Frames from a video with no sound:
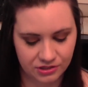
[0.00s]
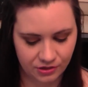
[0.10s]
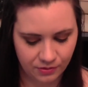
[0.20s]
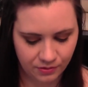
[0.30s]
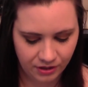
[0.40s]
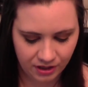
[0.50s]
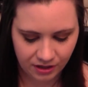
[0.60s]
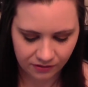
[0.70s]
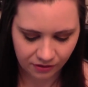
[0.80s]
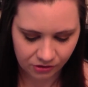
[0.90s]
so
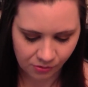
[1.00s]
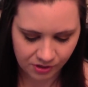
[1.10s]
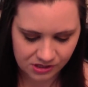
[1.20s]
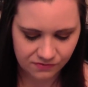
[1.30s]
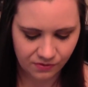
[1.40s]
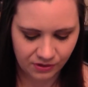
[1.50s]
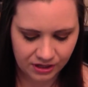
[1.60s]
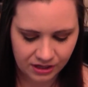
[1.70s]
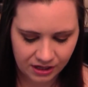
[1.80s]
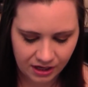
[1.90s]
they'll know what it's
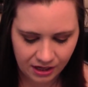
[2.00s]
for.